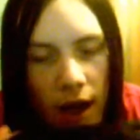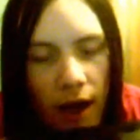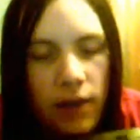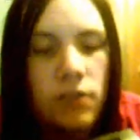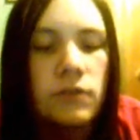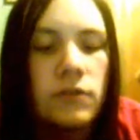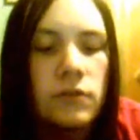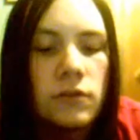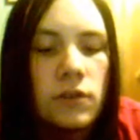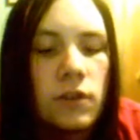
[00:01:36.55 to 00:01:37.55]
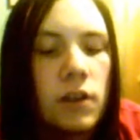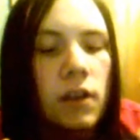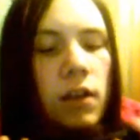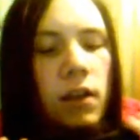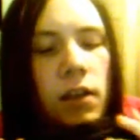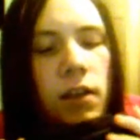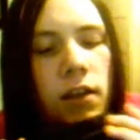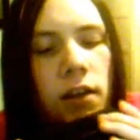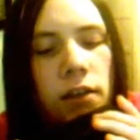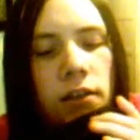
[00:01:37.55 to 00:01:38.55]
and
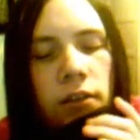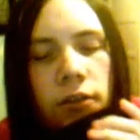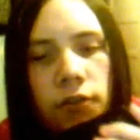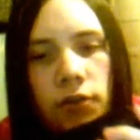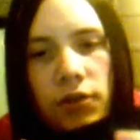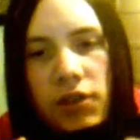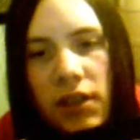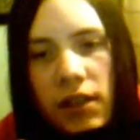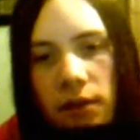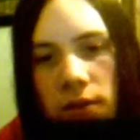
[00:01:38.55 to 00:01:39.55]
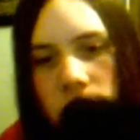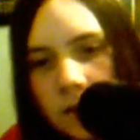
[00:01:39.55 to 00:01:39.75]
I don't know if you can see it.